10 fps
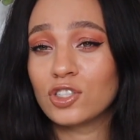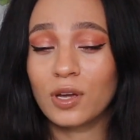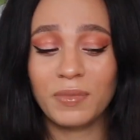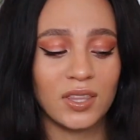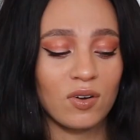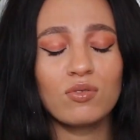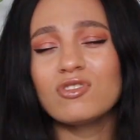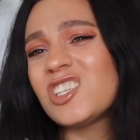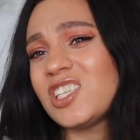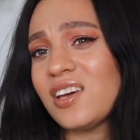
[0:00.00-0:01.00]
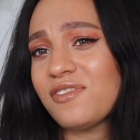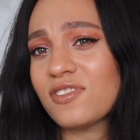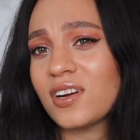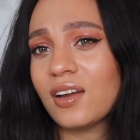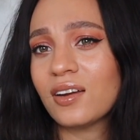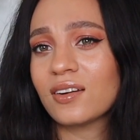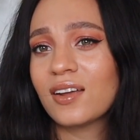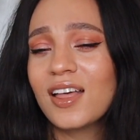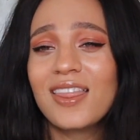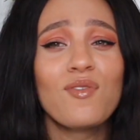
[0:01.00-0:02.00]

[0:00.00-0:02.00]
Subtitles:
Do you know what I mean? They're all different.